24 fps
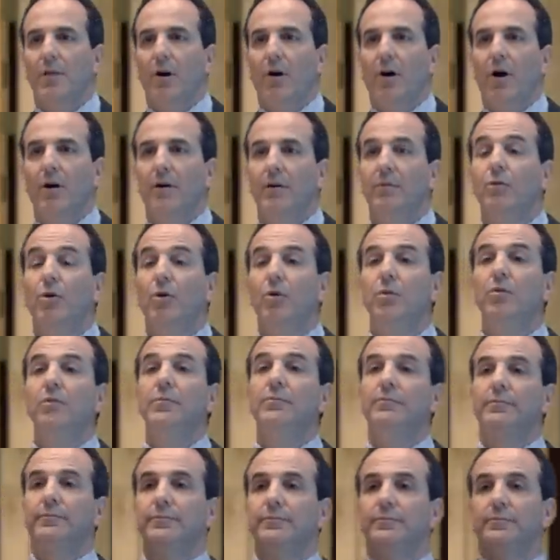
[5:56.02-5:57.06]
On
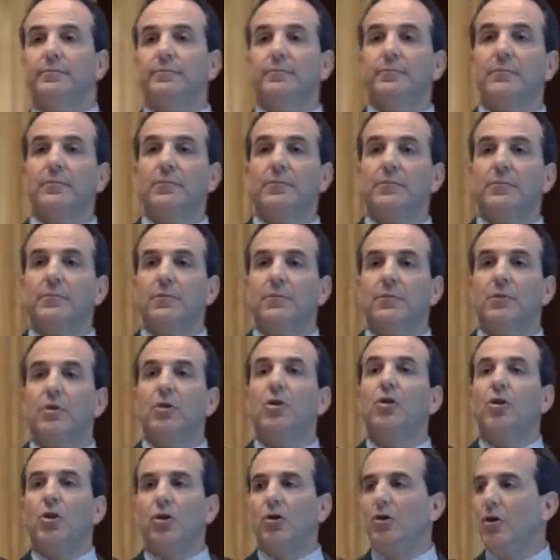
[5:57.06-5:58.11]
who?
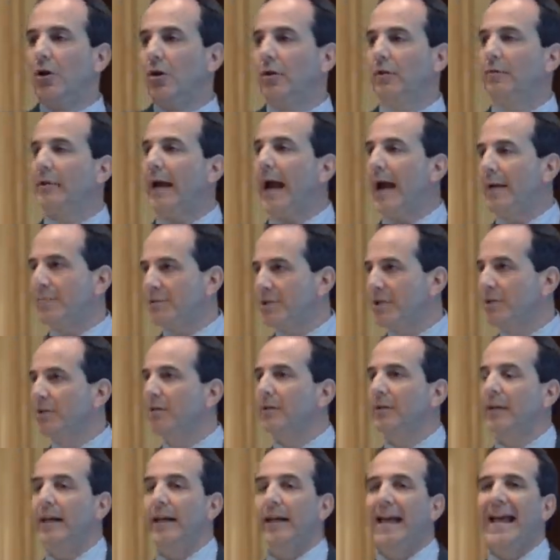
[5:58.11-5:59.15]
Google,
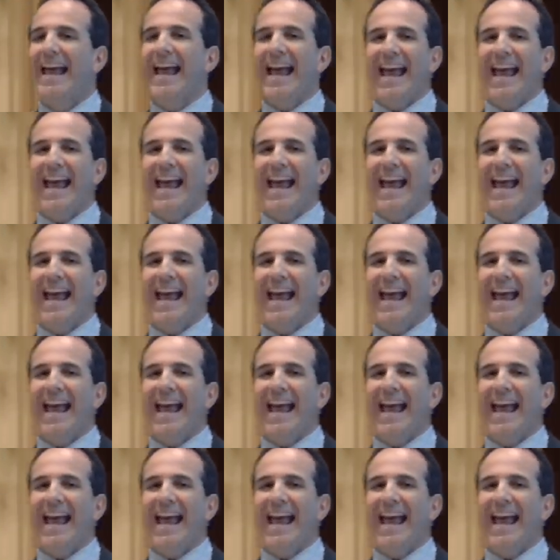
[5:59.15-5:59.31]
absolutely.